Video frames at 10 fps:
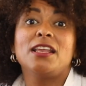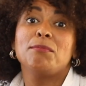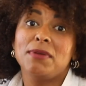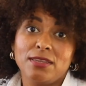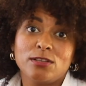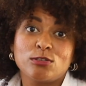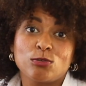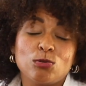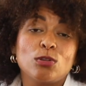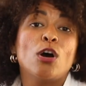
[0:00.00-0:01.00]
in middle
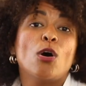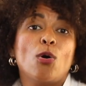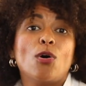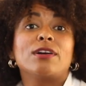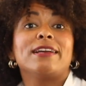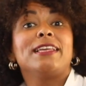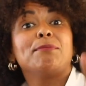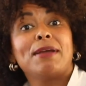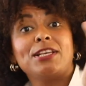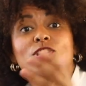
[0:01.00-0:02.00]
school or in
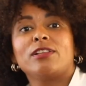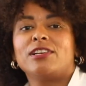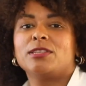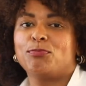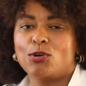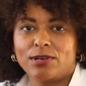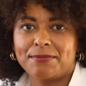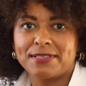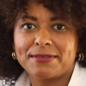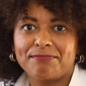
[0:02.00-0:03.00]
baccalaureate
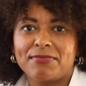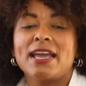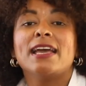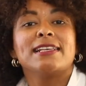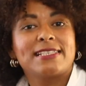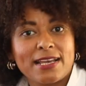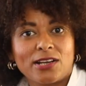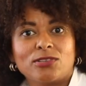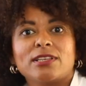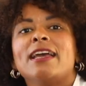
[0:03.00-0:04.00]
programs.
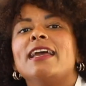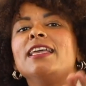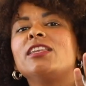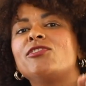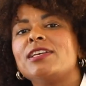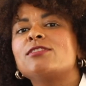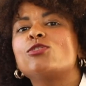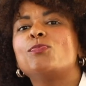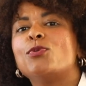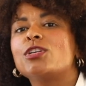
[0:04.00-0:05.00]
Second, increased
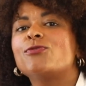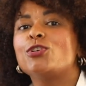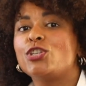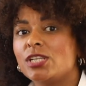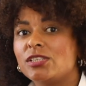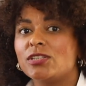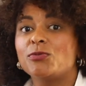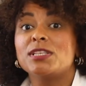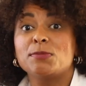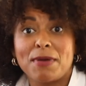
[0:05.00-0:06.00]
support for children
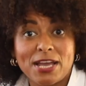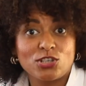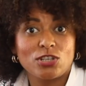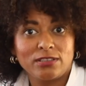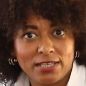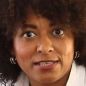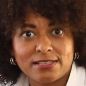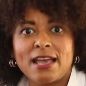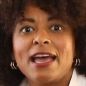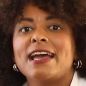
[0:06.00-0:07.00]
with special
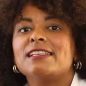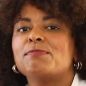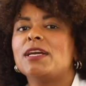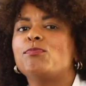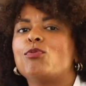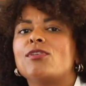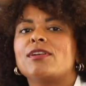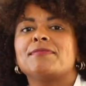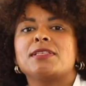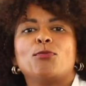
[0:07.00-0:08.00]
needs has made
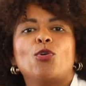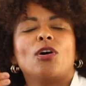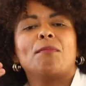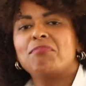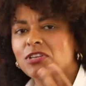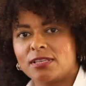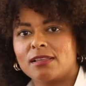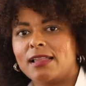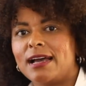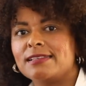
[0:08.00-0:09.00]
programs more
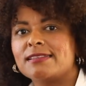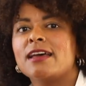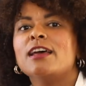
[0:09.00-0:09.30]
personalized.